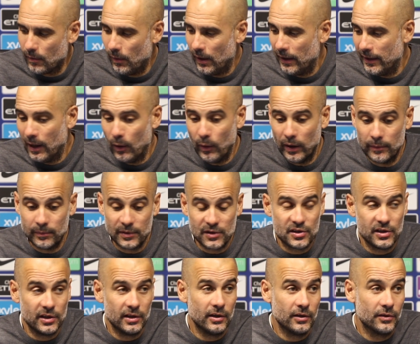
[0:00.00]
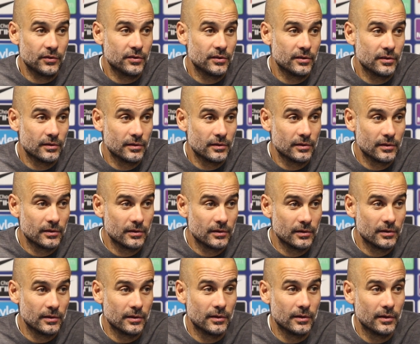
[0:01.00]
But now I am a genius.
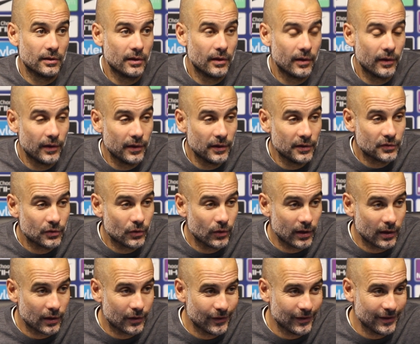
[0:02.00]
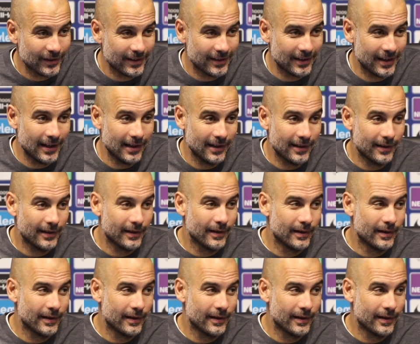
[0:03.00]
He scored a goal, huh?